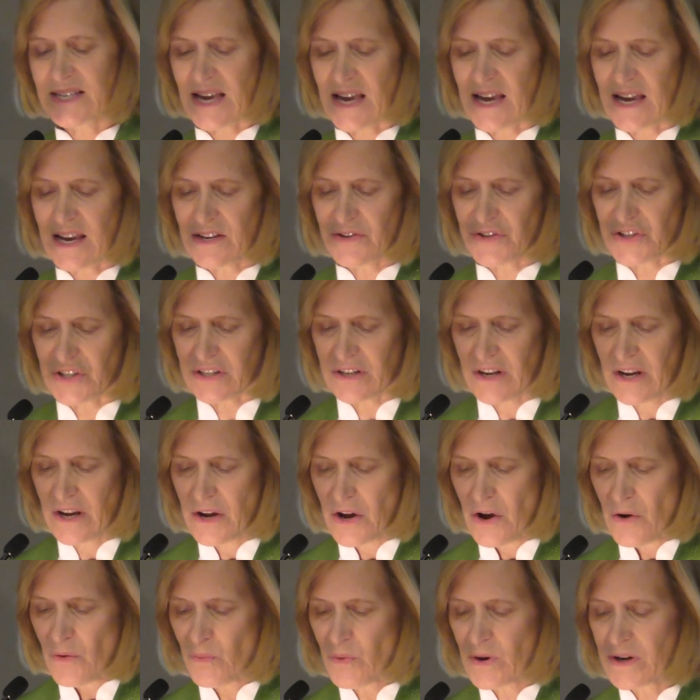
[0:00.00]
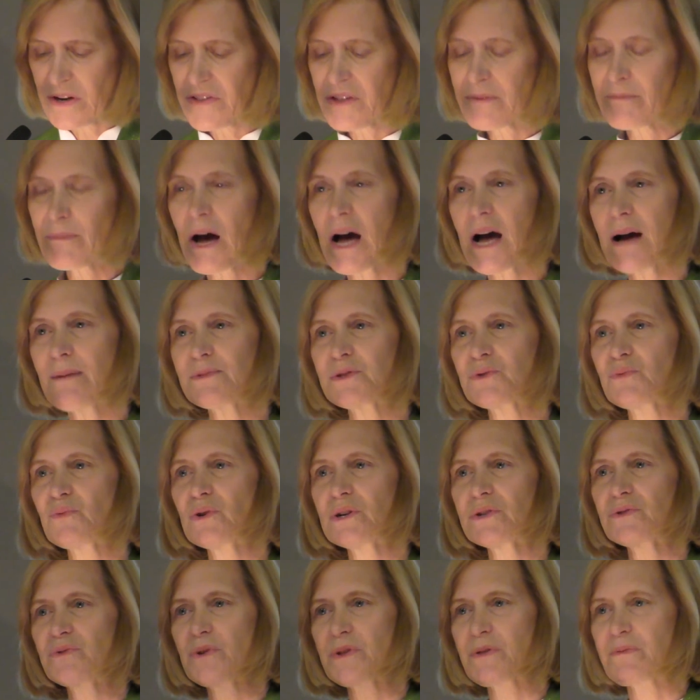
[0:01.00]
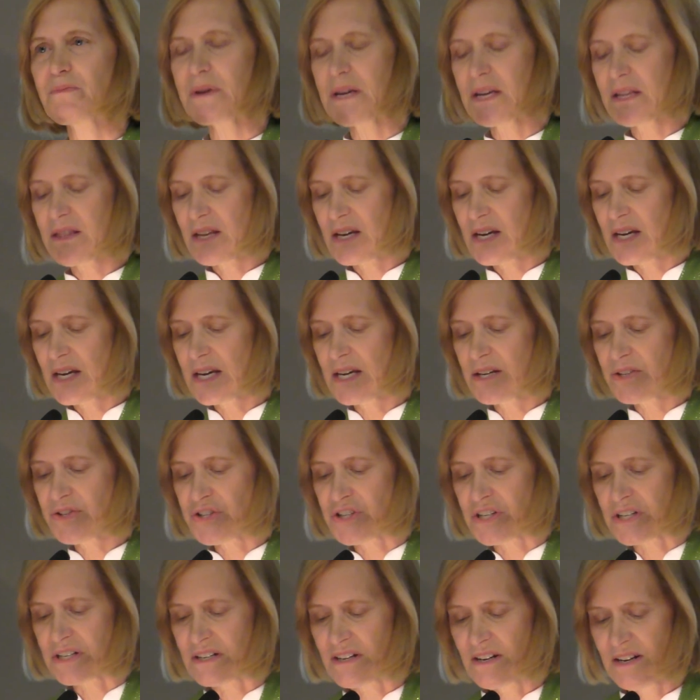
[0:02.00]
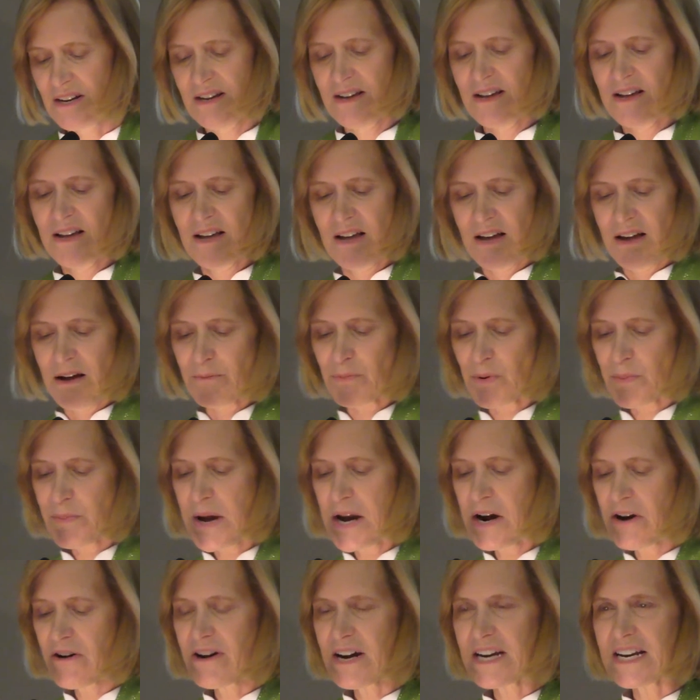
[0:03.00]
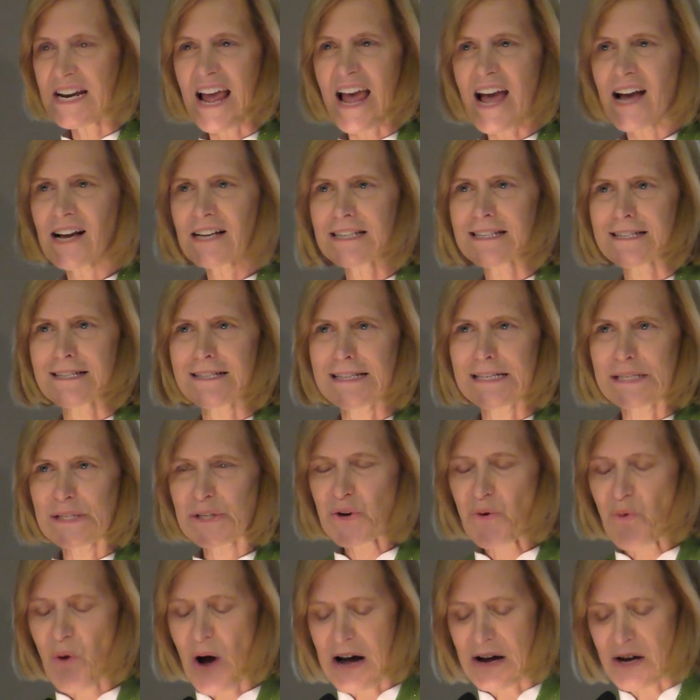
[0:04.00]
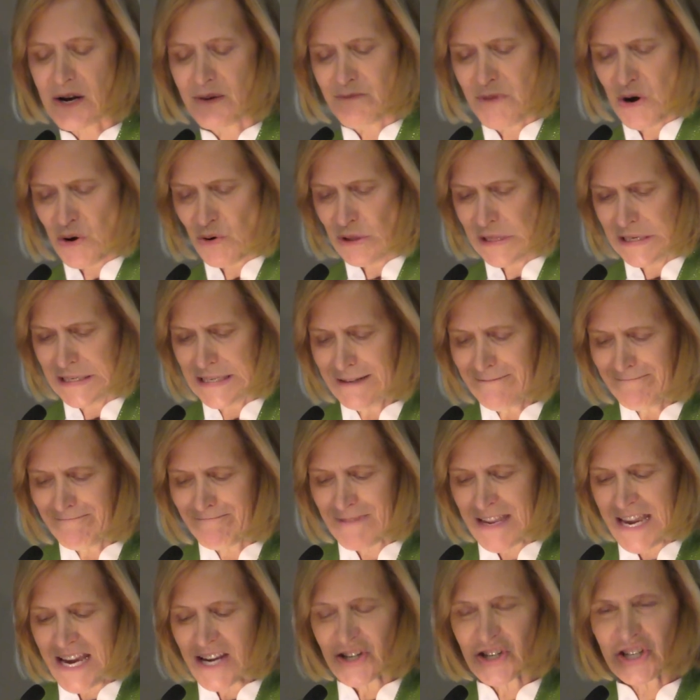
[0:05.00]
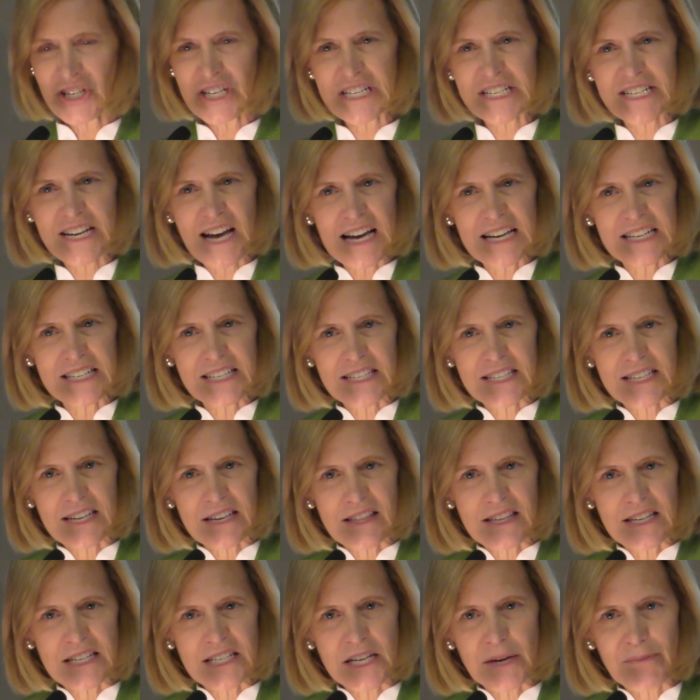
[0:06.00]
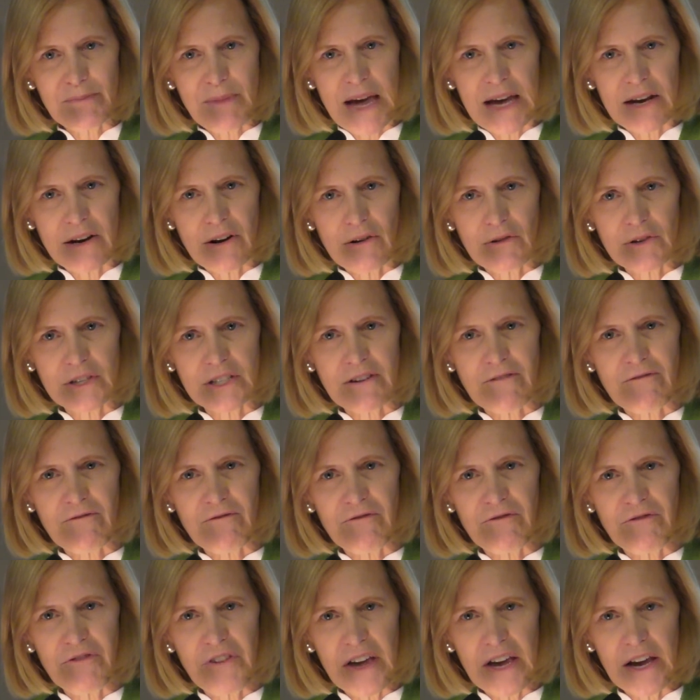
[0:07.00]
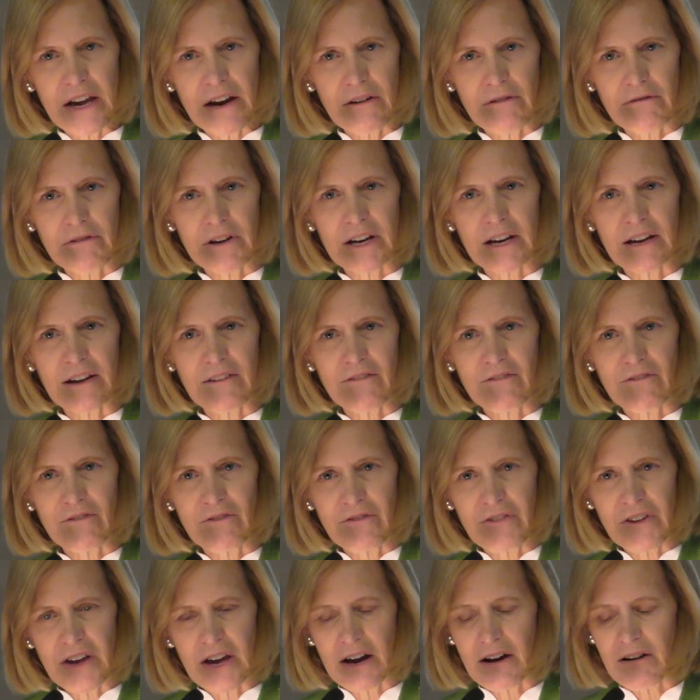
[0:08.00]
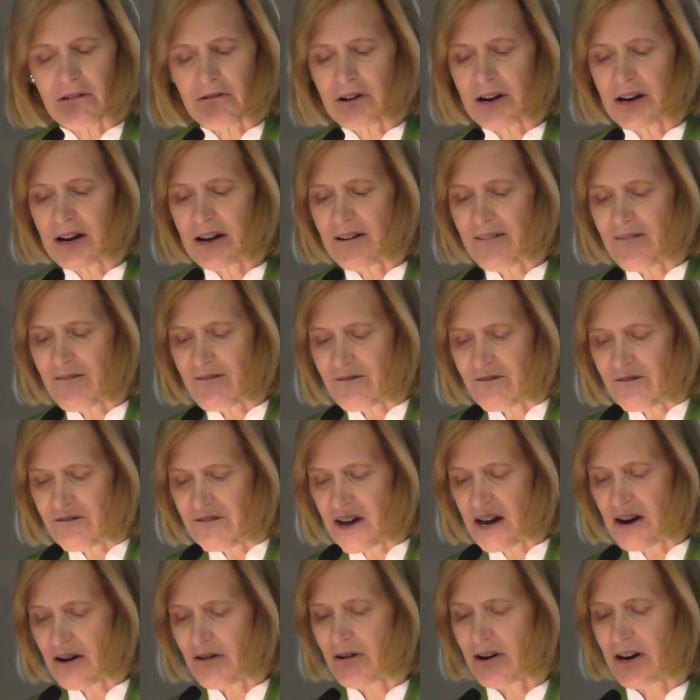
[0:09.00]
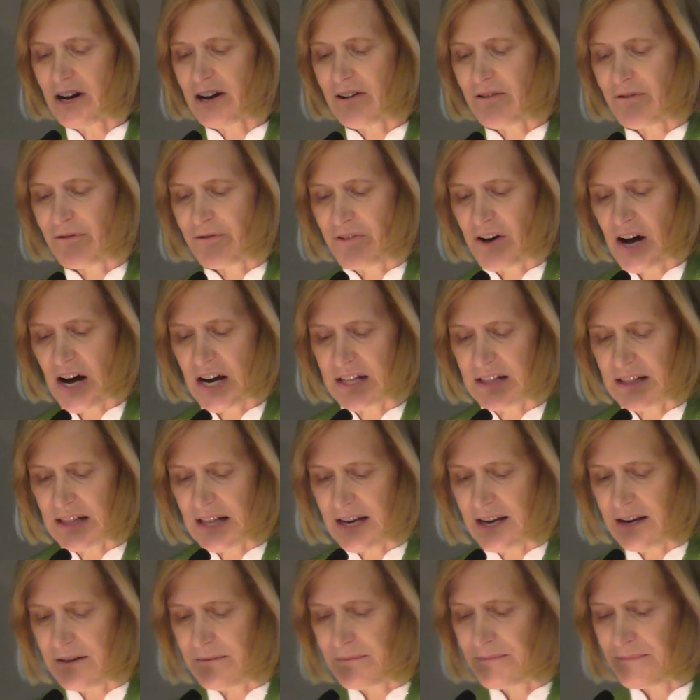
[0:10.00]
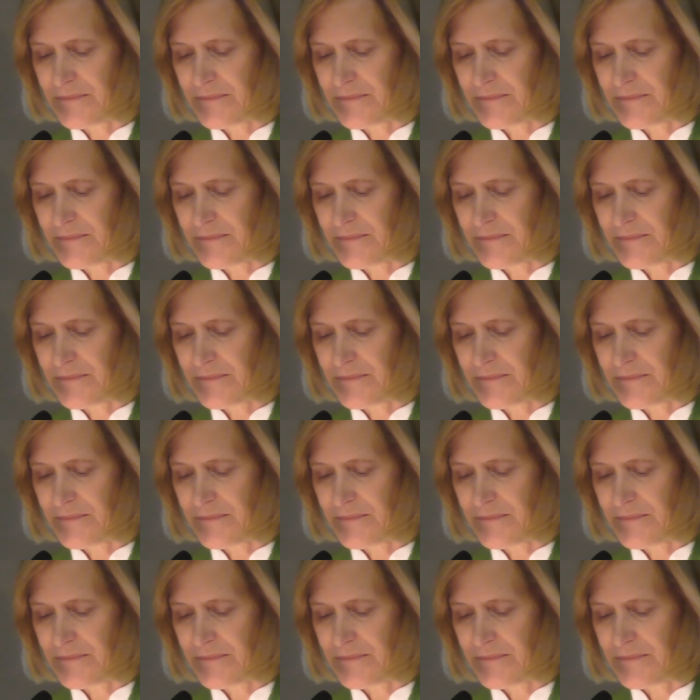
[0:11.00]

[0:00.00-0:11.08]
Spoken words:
age, and one of the moms worked with me in the kitchen, preparing excellent guacamole. She diced the tomatoes very, very, very finely.